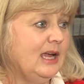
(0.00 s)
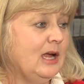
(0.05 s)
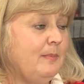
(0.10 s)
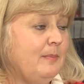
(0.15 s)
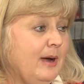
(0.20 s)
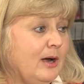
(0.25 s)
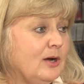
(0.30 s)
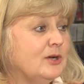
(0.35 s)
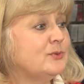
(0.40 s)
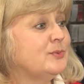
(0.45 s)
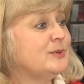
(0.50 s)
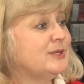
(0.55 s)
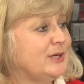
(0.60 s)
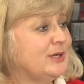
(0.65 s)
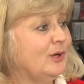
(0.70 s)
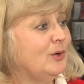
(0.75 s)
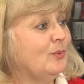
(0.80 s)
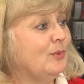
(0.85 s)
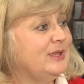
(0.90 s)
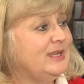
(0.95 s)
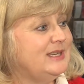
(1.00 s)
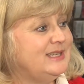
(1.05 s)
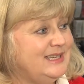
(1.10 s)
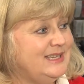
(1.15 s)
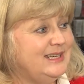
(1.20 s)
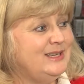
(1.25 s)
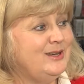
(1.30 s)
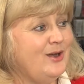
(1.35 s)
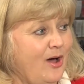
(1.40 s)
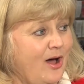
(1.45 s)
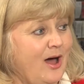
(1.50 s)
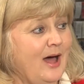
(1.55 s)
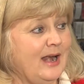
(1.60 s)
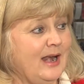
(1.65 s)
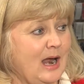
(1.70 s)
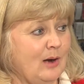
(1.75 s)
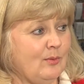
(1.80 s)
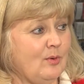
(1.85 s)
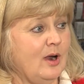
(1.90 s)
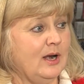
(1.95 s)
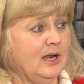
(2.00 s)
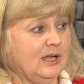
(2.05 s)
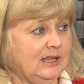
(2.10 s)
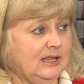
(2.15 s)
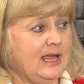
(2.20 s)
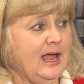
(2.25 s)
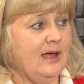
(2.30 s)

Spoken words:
Cabarrus was the only one that did not, ironically,